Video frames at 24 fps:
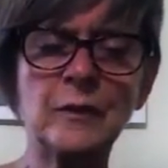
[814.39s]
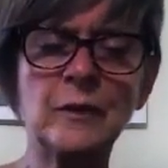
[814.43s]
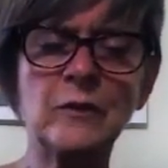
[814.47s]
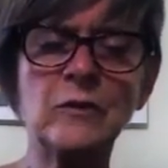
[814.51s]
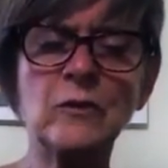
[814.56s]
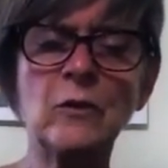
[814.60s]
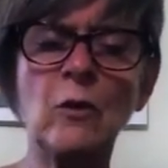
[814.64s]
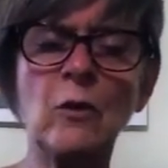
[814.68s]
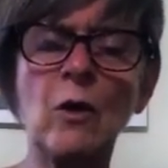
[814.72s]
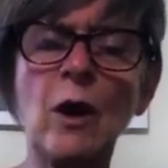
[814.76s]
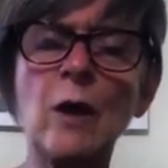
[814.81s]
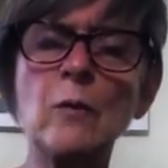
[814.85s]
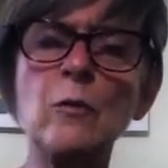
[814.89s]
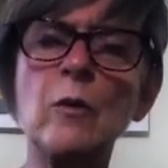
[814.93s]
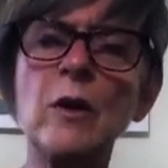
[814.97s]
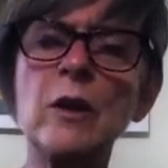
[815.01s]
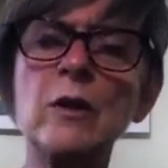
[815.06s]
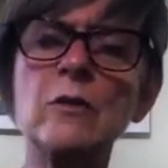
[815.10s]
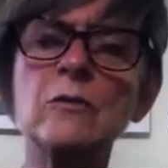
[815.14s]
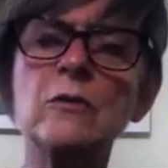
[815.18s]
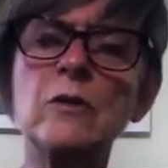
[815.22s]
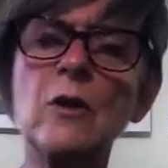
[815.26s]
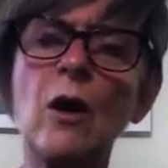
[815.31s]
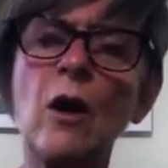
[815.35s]
So I want
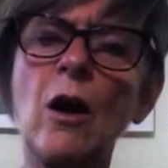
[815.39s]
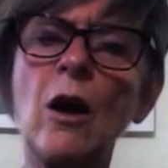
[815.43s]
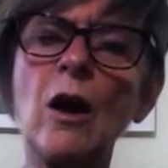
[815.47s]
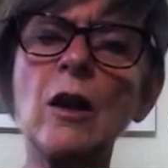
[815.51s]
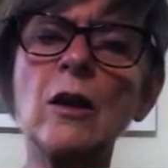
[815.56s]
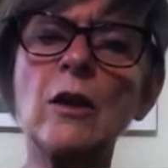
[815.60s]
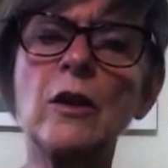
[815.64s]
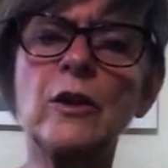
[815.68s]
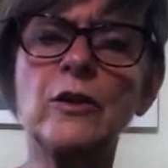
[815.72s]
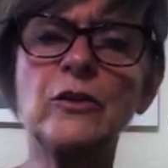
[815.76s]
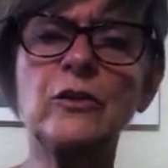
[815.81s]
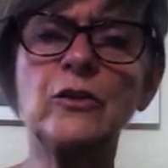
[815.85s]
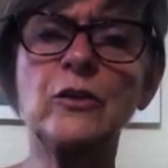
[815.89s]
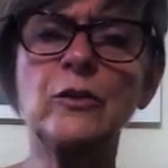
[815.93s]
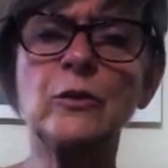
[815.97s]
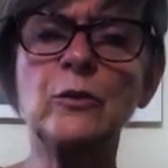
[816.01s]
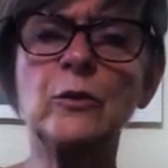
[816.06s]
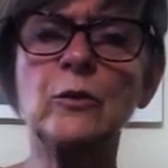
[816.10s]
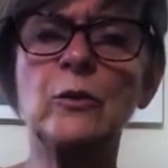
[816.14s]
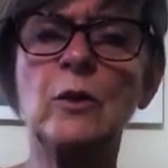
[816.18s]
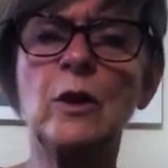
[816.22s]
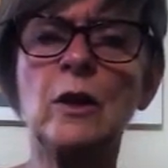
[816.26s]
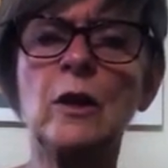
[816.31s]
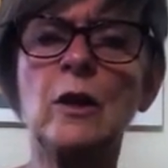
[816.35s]
to call on you
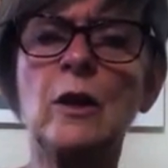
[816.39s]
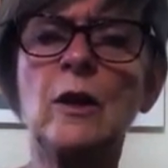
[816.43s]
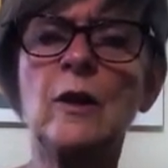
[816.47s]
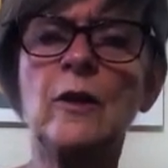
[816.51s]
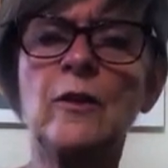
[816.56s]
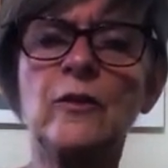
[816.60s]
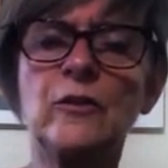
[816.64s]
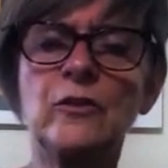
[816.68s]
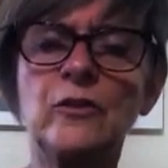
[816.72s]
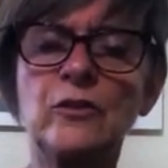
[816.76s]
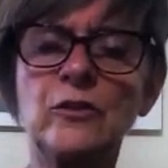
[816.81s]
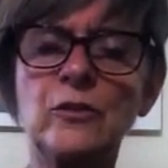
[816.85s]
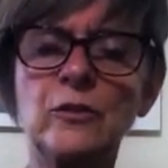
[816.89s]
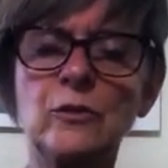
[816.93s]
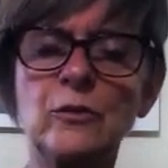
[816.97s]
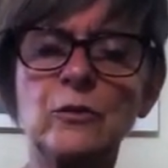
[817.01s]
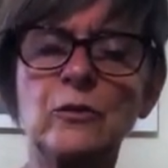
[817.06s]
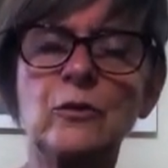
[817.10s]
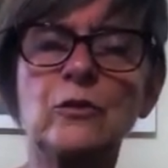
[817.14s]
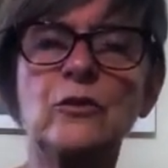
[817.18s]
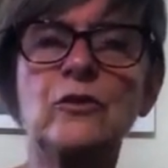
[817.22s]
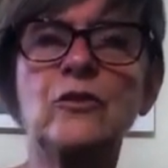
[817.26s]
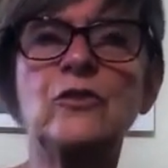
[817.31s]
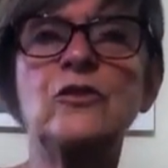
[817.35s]
to
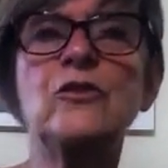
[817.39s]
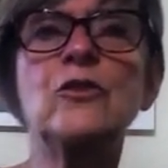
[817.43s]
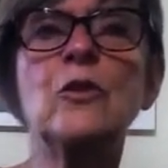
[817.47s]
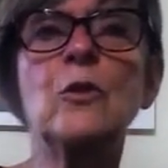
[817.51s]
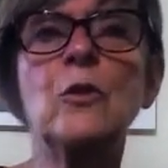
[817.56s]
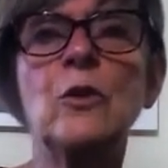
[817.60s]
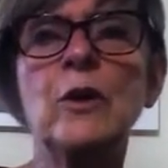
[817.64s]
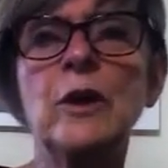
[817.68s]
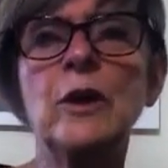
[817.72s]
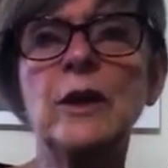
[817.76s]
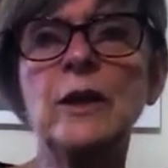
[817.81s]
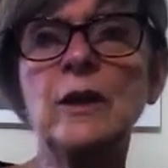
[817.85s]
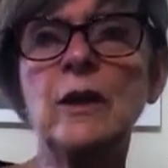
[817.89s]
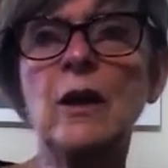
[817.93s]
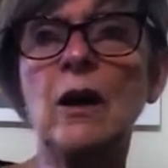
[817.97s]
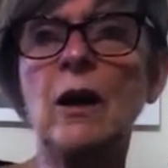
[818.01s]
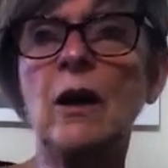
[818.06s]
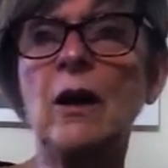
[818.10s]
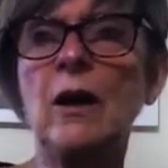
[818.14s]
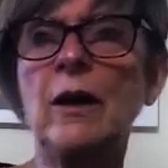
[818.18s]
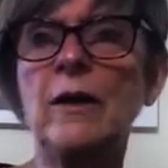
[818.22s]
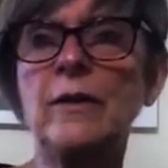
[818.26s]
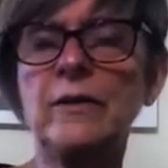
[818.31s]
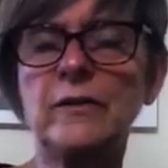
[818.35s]
join
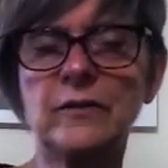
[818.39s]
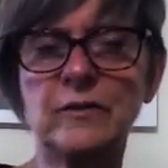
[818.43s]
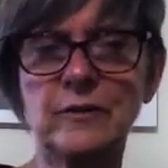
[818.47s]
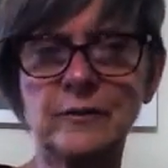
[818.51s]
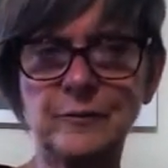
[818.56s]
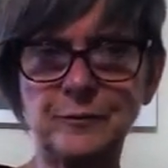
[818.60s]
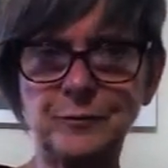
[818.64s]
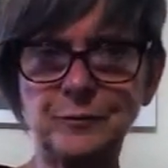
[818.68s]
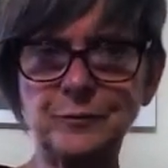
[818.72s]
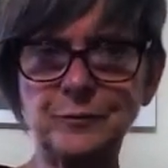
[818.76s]
us